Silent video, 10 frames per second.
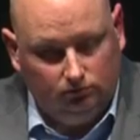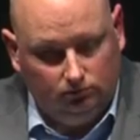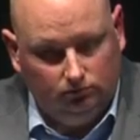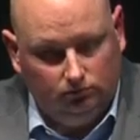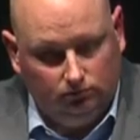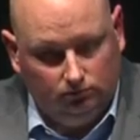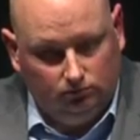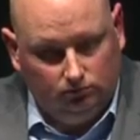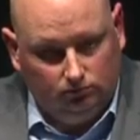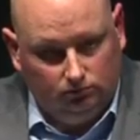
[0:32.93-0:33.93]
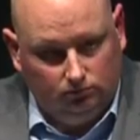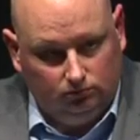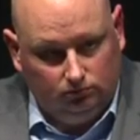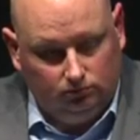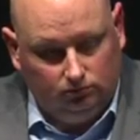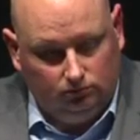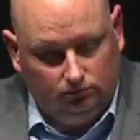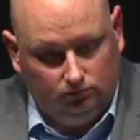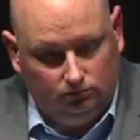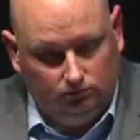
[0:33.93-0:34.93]

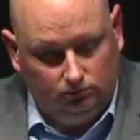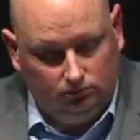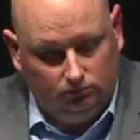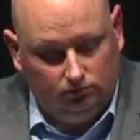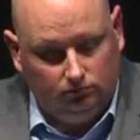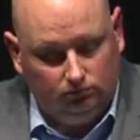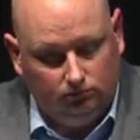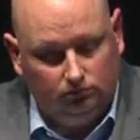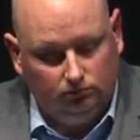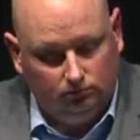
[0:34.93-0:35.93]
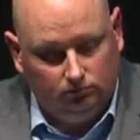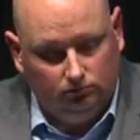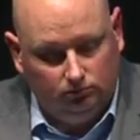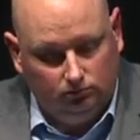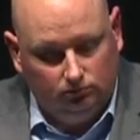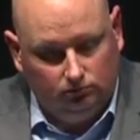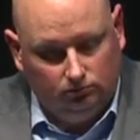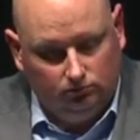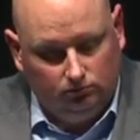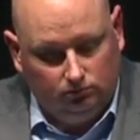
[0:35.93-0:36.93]

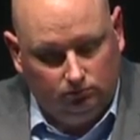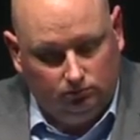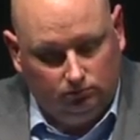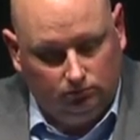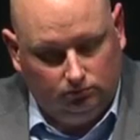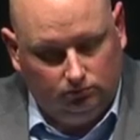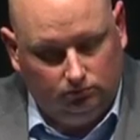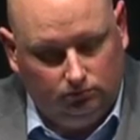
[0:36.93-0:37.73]
The person shown says nothing.